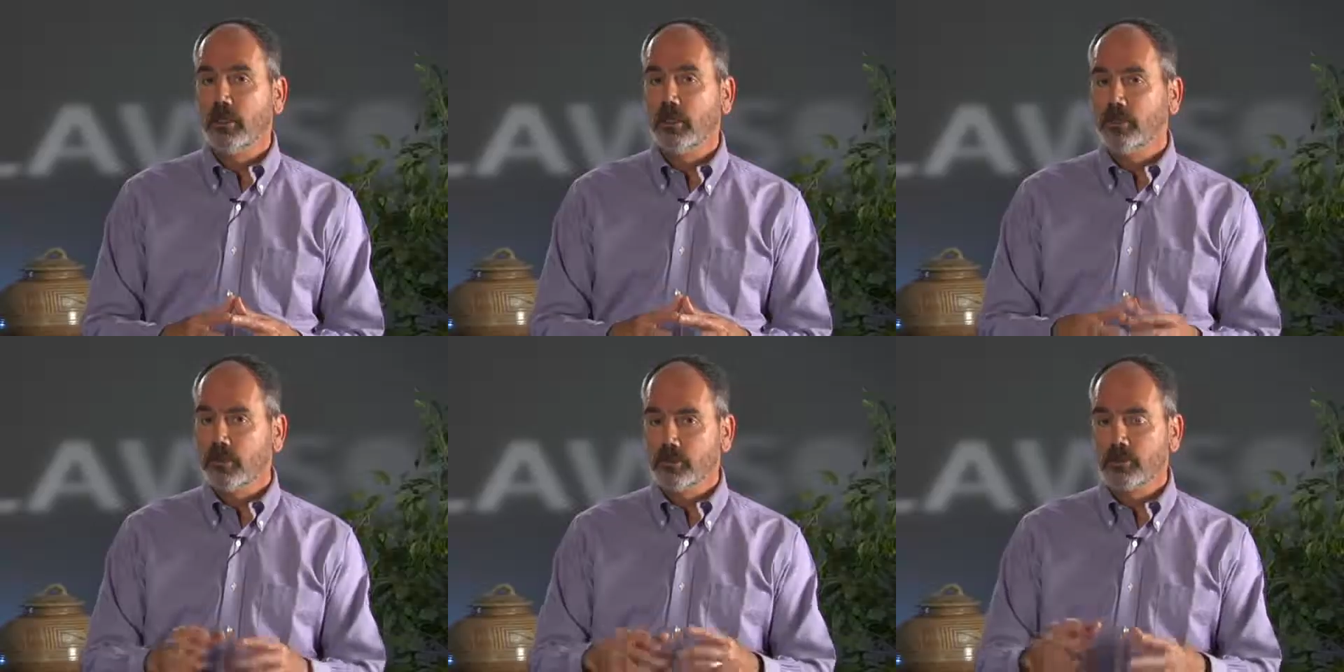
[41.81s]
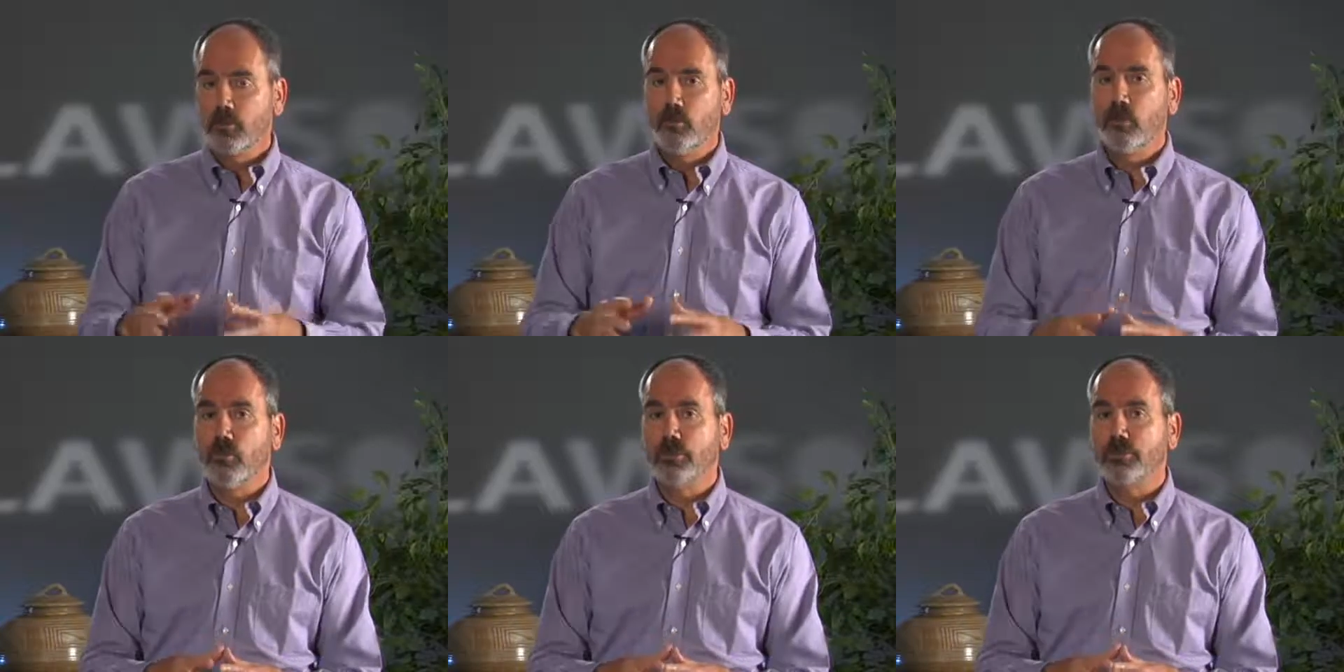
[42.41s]
And then I'll do some
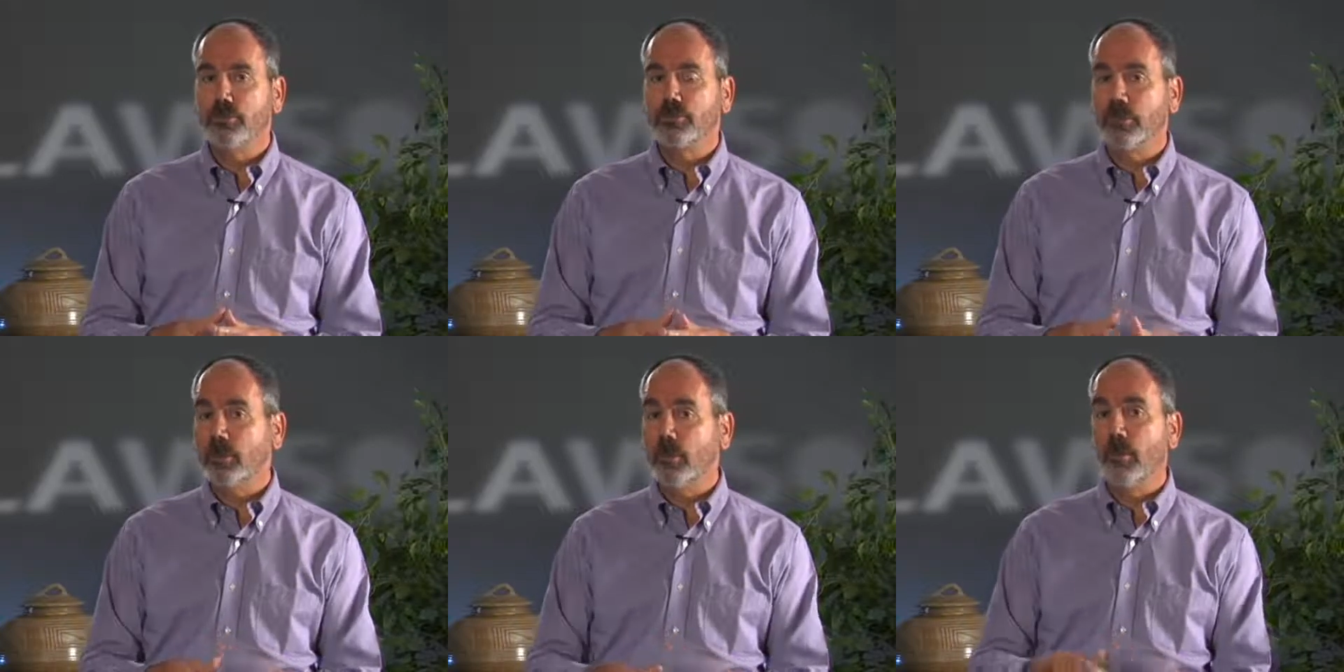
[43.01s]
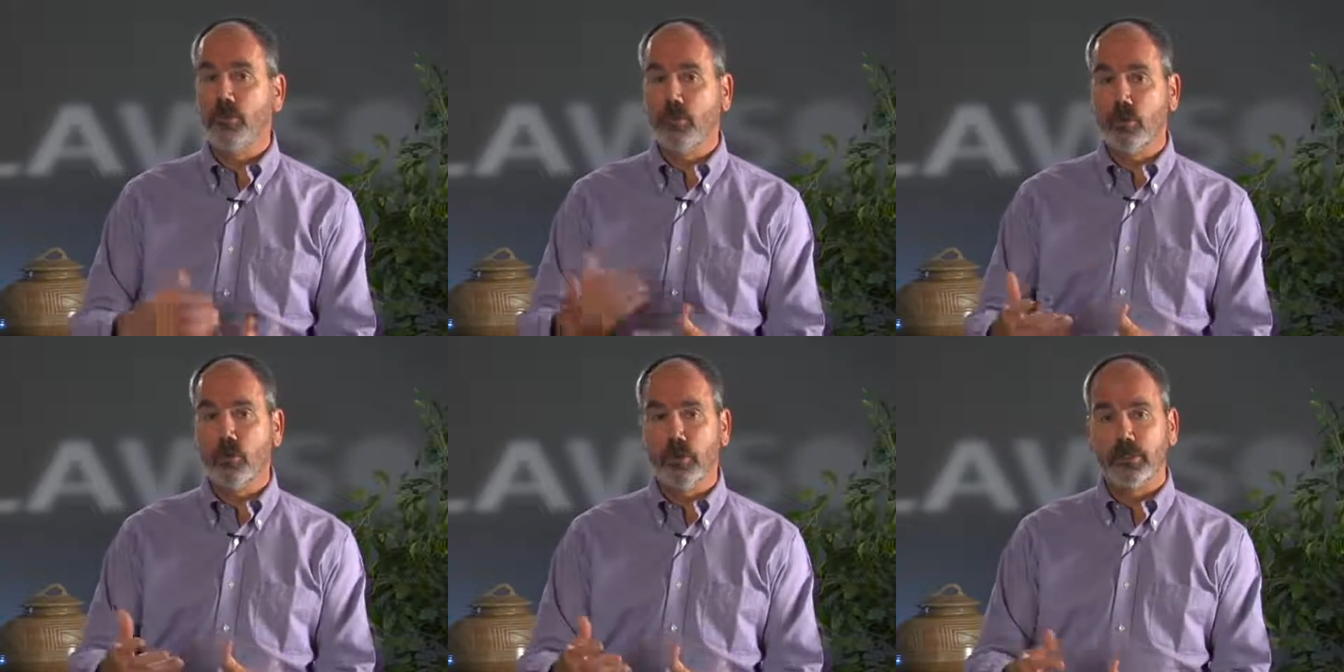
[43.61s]
more research and I'll come up with
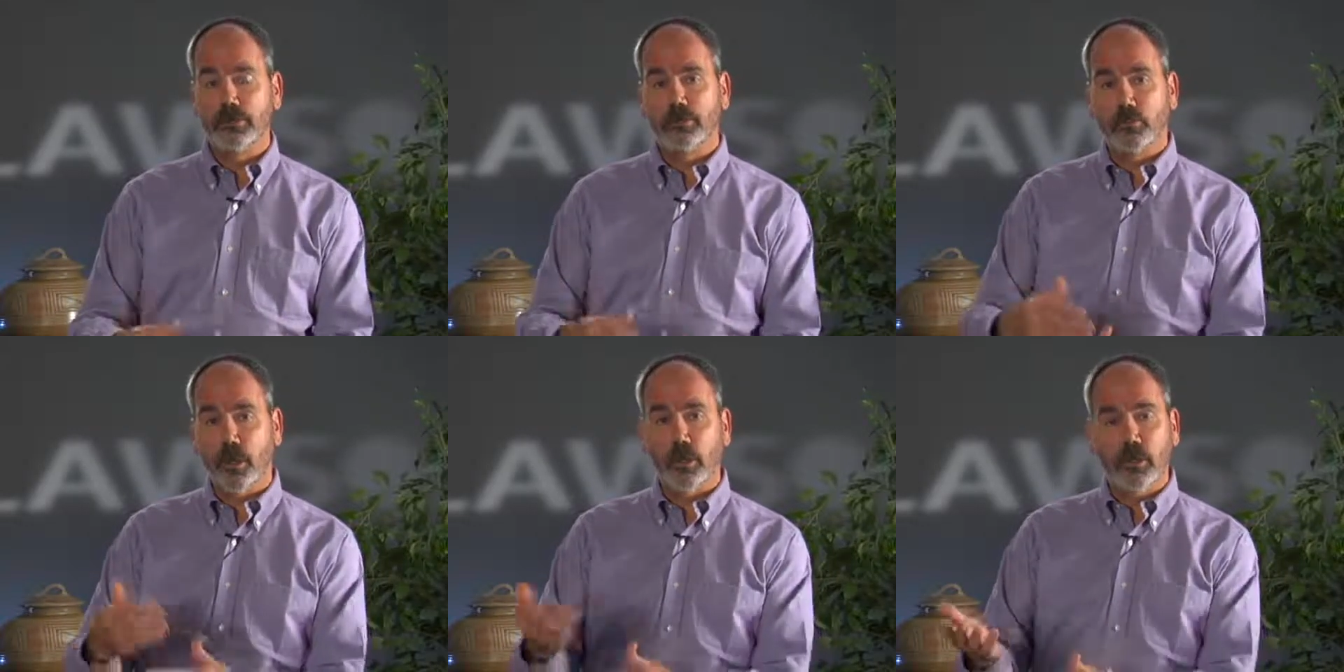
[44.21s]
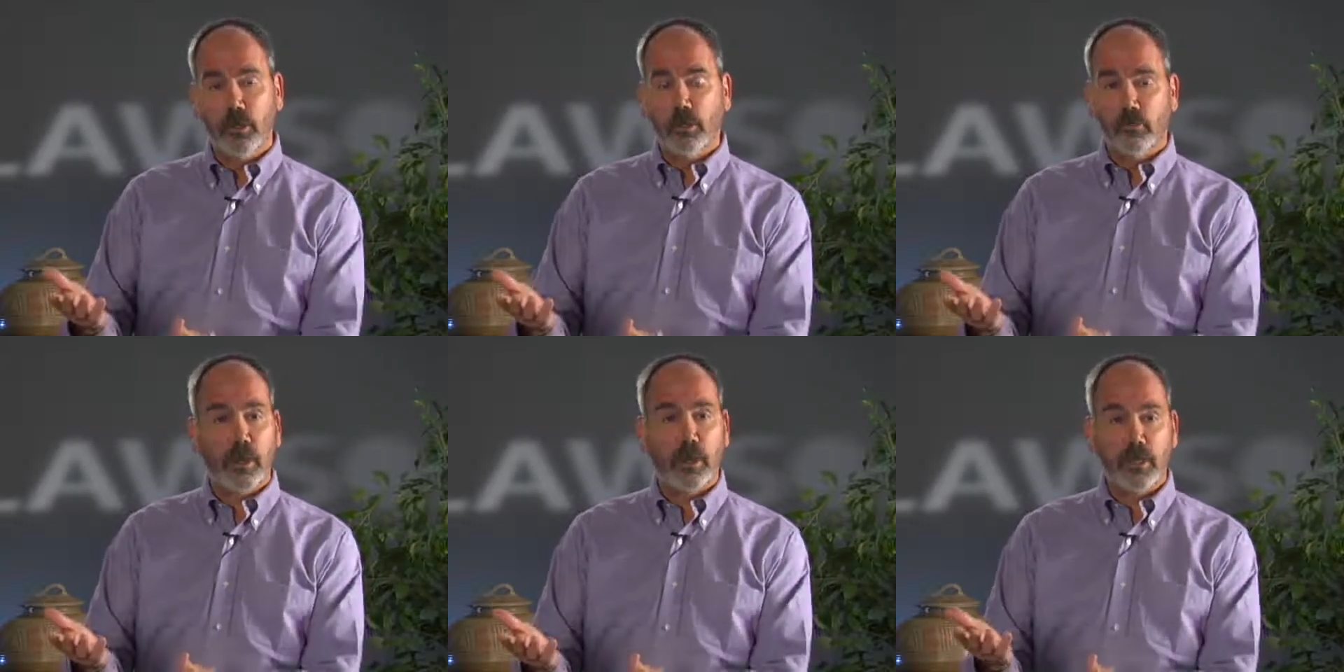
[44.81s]
more reasons why
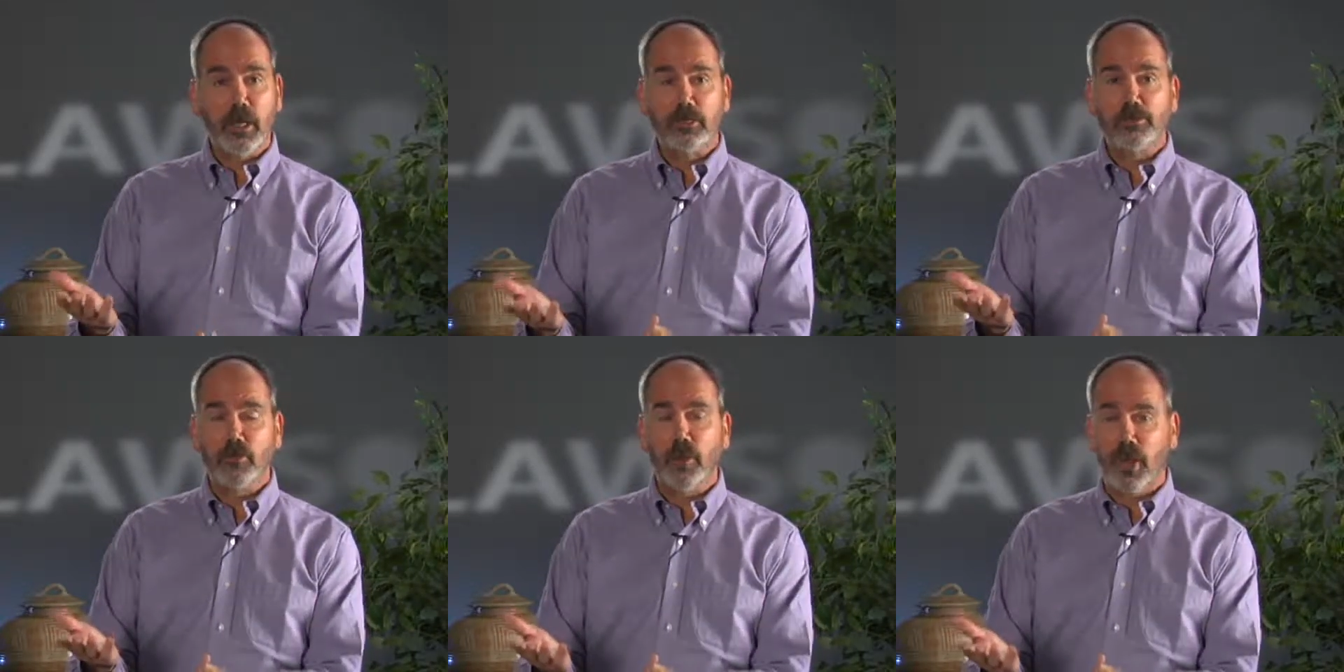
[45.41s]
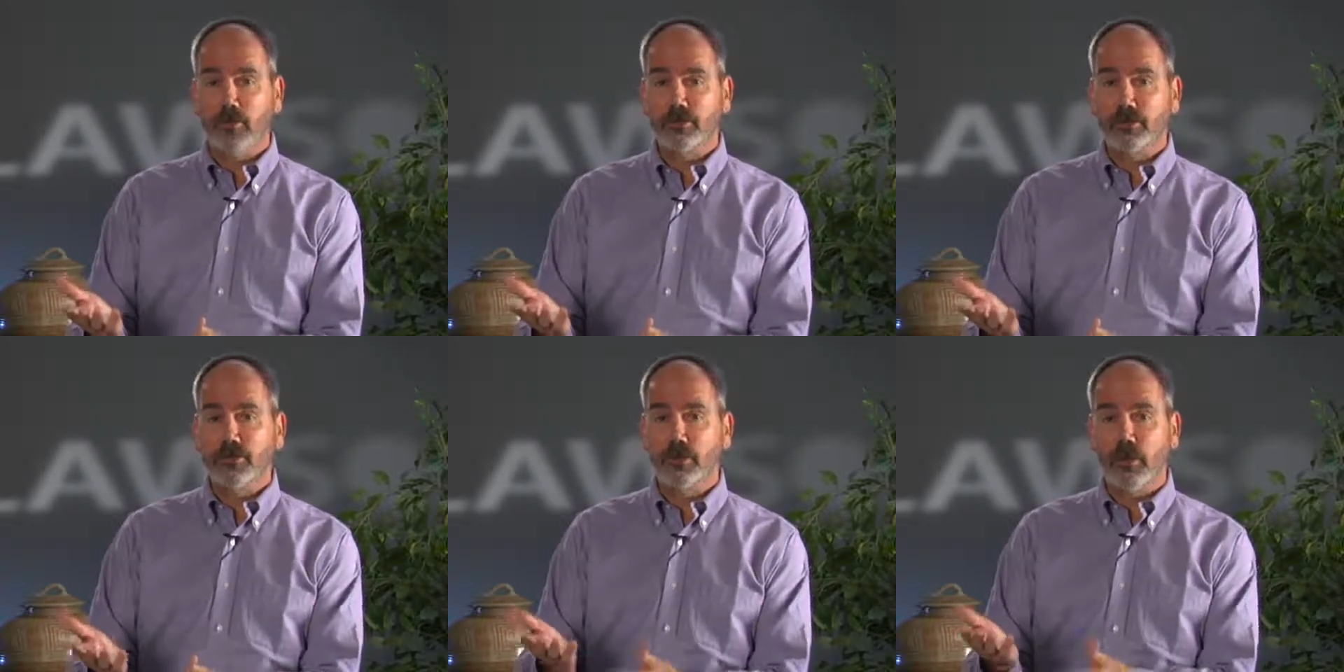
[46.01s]
brand X perhaps
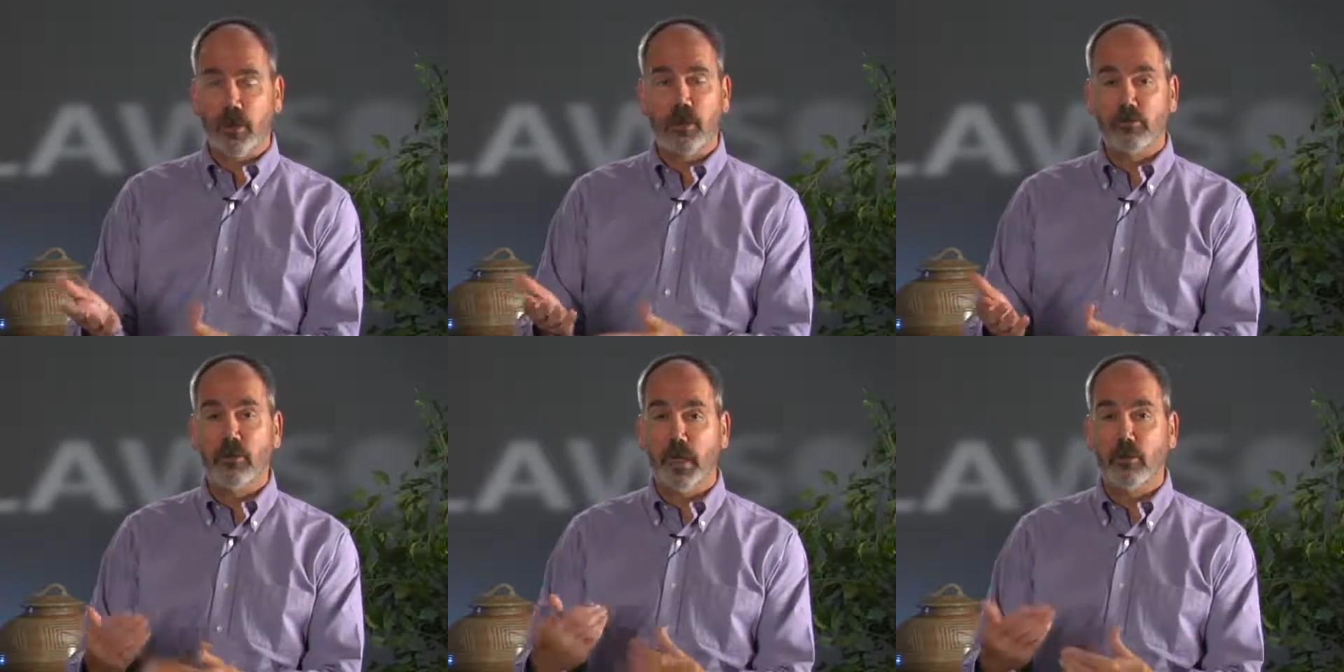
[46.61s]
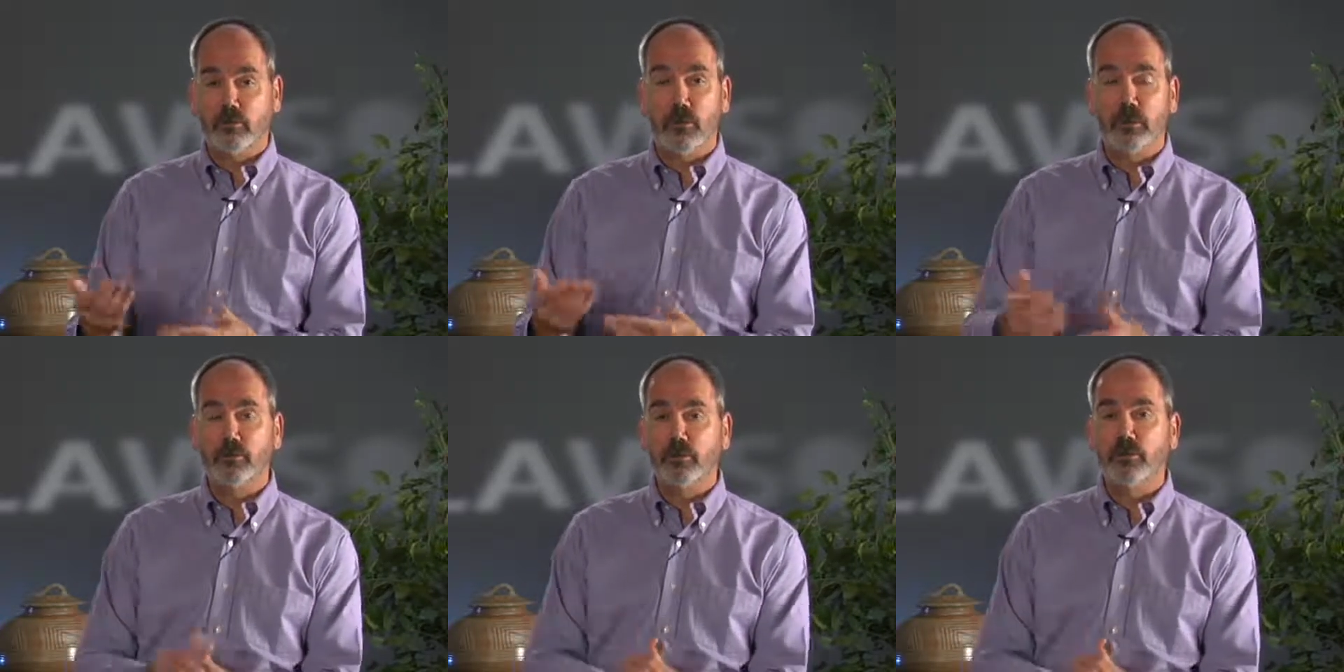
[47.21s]
is the car that I
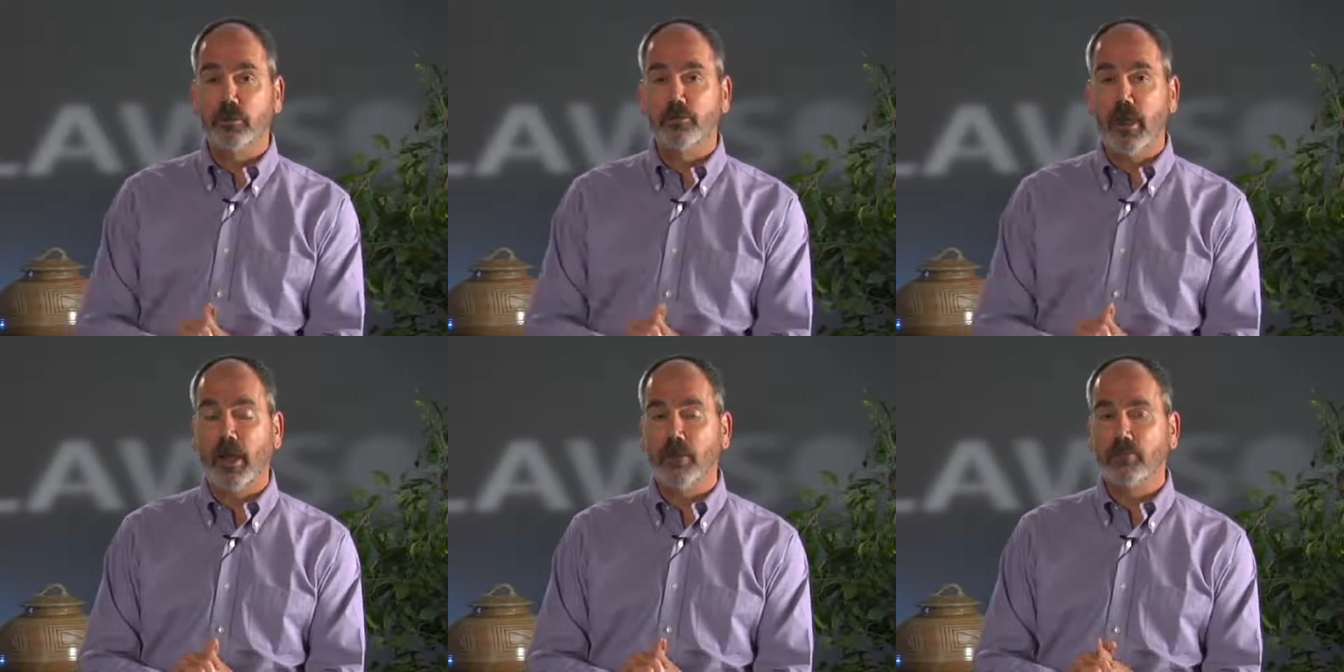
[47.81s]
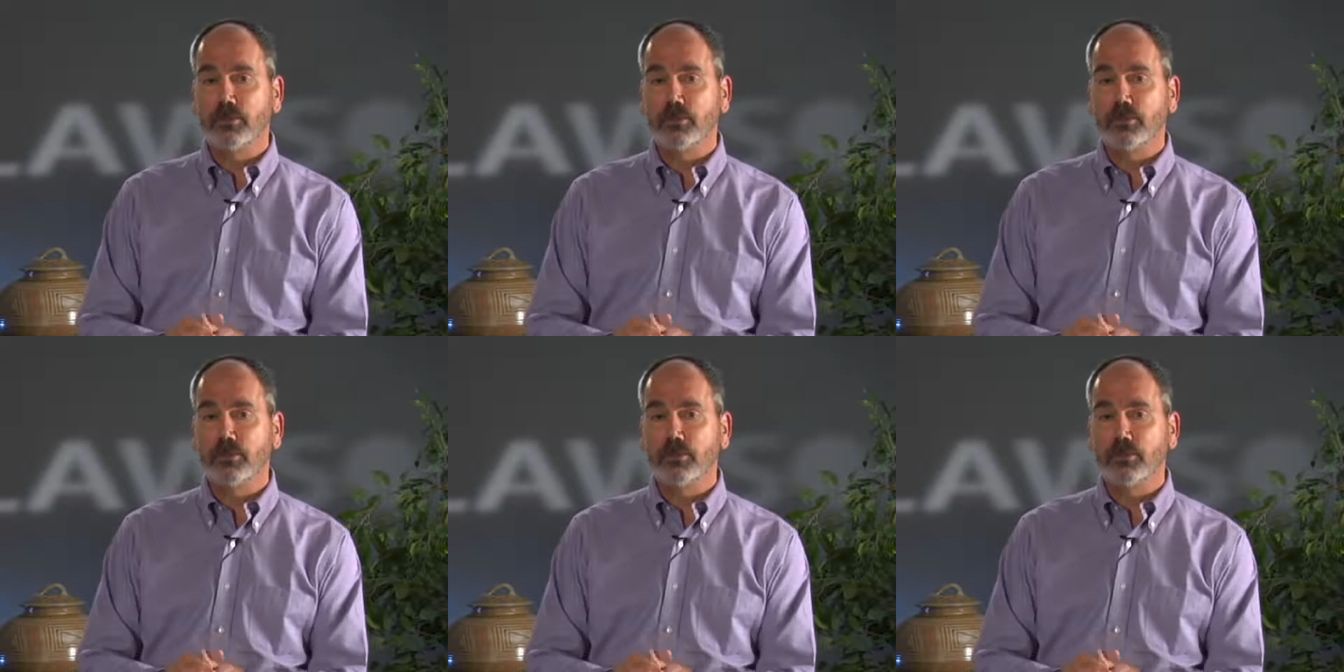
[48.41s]
really should buy.